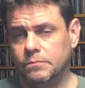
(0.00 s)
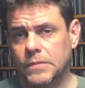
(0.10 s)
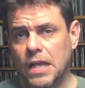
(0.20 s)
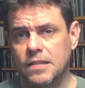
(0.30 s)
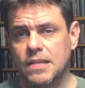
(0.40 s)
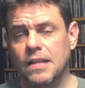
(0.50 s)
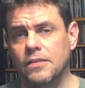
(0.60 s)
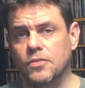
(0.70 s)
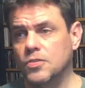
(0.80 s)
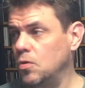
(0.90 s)
kind of sat there.
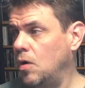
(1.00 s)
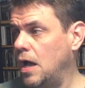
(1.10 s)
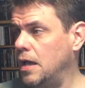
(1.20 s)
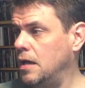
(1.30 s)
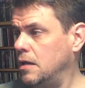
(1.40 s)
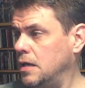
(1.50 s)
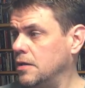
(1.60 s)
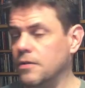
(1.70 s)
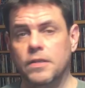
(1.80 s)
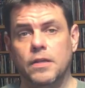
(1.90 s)
So I uh, end of
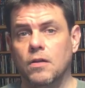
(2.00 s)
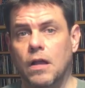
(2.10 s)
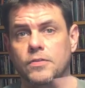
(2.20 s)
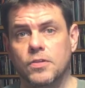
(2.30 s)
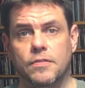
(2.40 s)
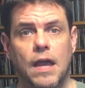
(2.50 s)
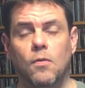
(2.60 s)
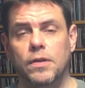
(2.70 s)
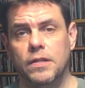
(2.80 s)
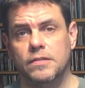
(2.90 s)
the year I took that one
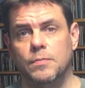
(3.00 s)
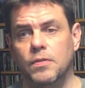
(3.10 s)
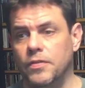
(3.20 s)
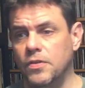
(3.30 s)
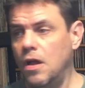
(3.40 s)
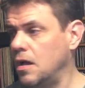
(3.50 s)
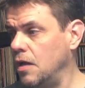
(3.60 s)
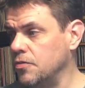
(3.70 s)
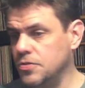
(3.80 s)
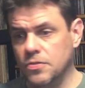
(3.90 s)
and Temple of the Dog. Other
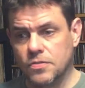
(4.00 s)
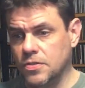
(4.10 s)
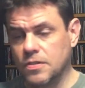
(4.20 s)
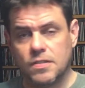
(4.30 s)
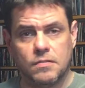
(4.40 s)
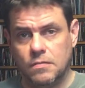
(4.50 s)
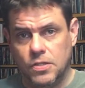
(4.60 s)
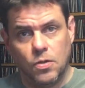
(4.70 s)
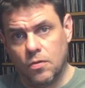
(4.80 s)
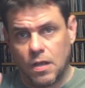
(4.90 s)
students took you
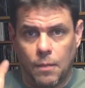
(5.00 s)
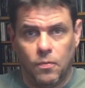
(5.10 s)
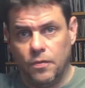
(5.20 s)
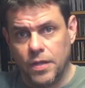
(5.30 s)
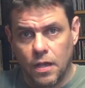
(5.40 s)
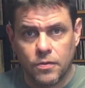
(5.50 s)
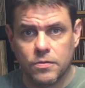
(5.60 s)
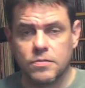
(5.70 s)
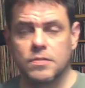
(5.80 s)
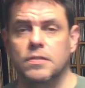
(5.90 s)
know a couple of the
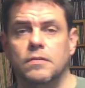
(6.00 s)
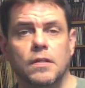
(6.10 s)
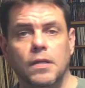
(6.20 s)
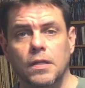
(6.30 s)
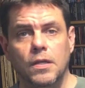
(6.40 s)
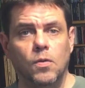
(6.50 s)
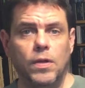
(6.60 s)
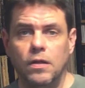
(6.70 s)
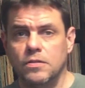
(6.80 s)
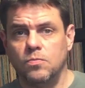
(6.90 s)
others, and we
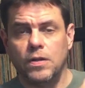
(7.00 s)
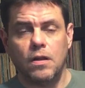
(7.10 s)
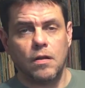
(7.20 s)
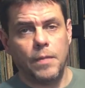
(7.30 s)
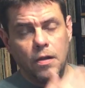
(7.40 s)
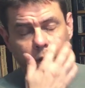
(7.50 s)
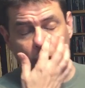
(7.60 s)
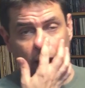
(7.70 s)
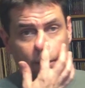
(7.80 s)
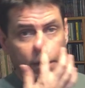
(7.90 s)
all just went on our merry
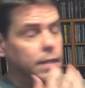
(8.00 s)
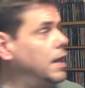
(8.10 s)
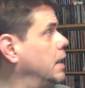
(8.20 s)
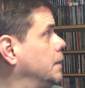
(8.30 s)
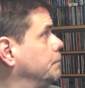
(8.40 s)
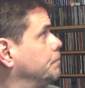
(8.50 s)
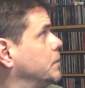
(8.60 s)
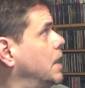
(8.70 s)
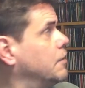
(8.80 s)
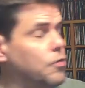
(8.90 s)
way. But um,
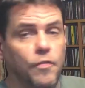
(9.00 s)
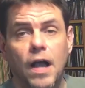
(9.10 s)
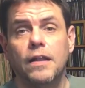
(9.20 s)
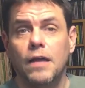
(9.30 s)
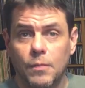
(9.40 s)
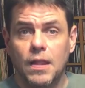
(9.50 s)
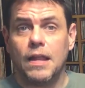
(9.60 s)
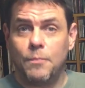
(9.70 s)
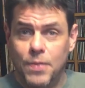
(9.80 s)
yeah, Nirvana. I'm glad I